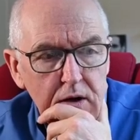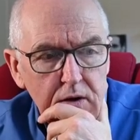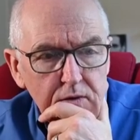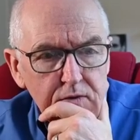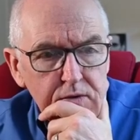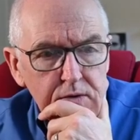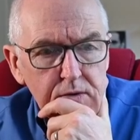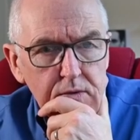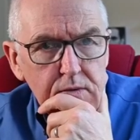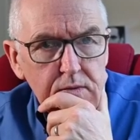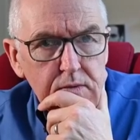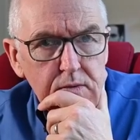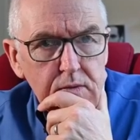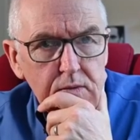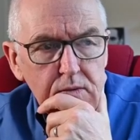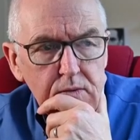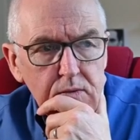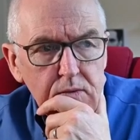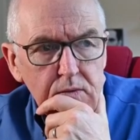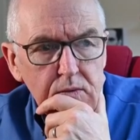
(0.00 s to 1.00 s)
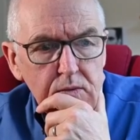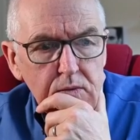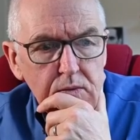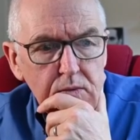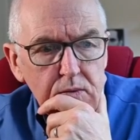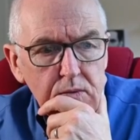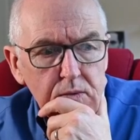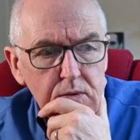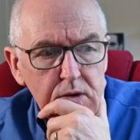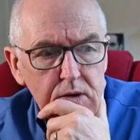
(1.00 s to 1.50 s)
hopeful
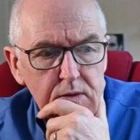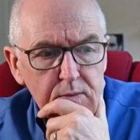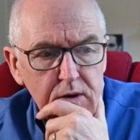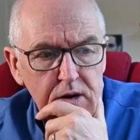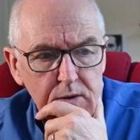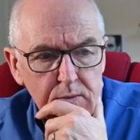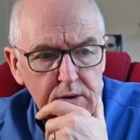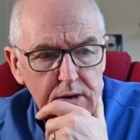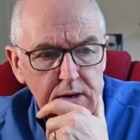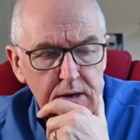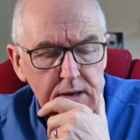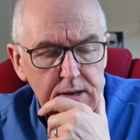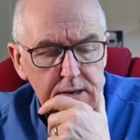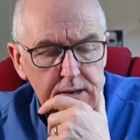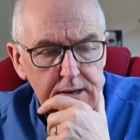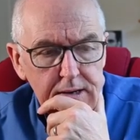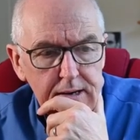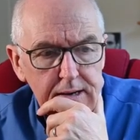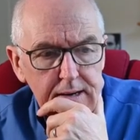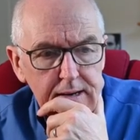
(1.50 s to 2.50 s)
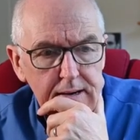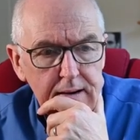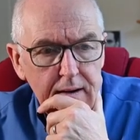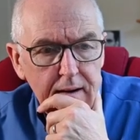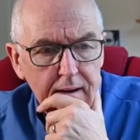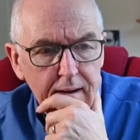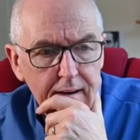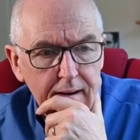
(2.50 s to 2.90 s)
at the moment, and